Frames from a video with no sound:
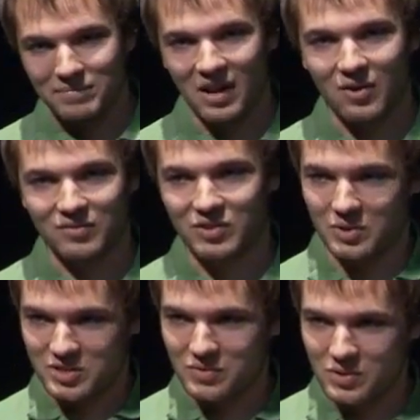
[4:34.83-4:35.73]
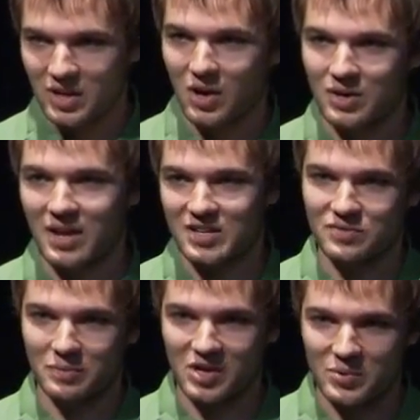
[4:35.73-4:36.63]
Now, for those of you that aren't as
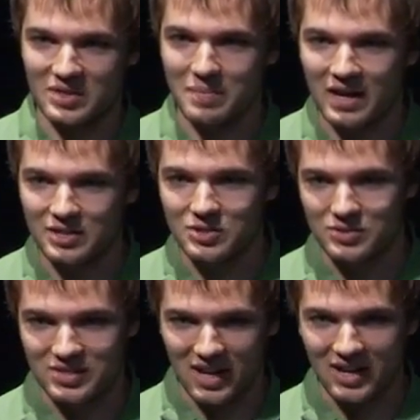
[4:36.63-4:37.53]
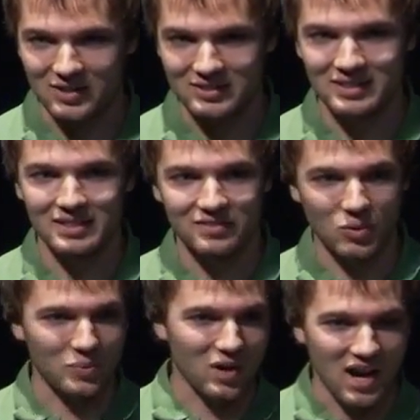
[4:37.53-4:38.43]
familiar with the magnitude scale,
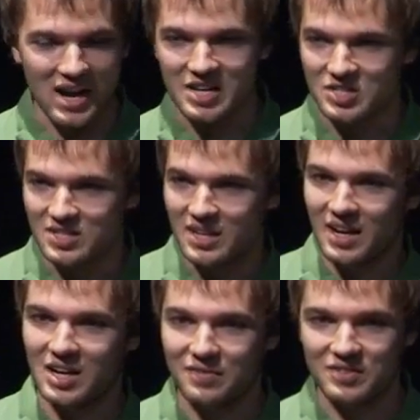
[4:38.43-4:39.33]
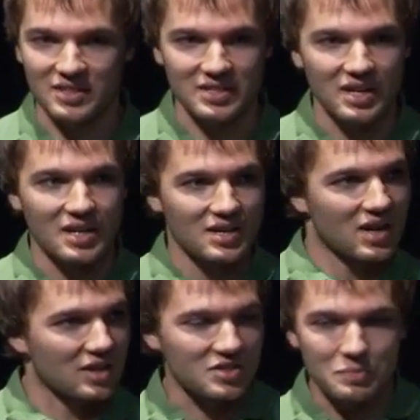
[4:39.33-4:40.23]
4.8 is enough to
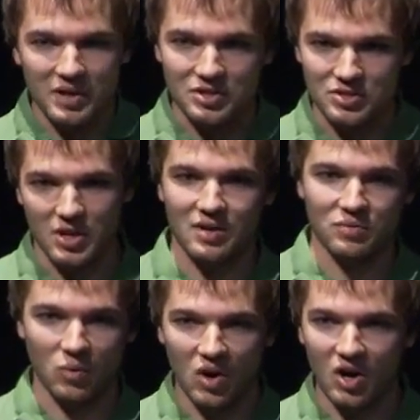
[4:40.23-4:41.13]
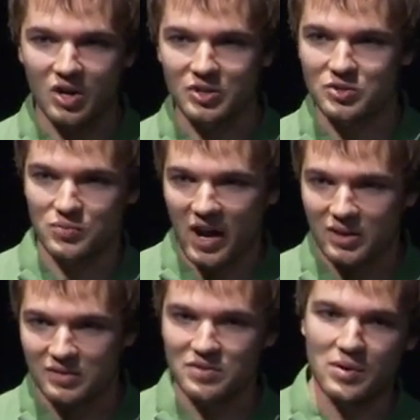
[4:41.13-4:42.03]
knock some pictures off walls,
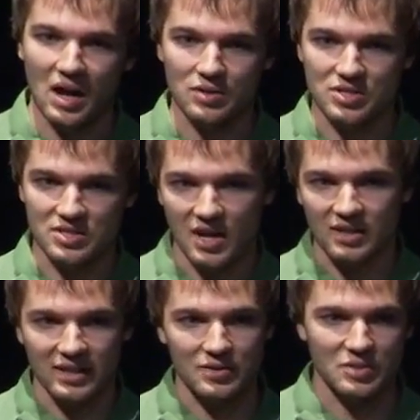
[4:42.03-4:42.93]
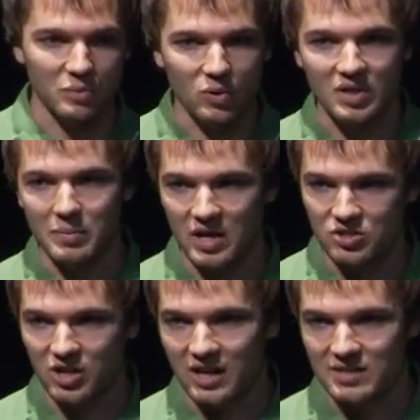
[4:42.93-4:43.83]
rattle a few houses, knock down some poorly made
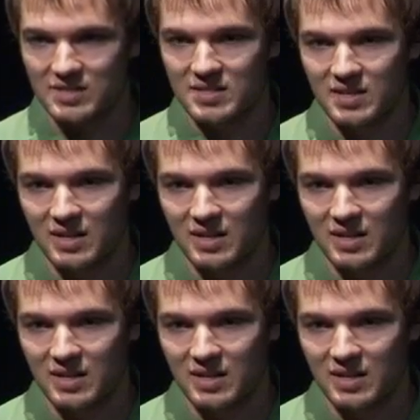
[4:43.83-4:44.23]
sheds.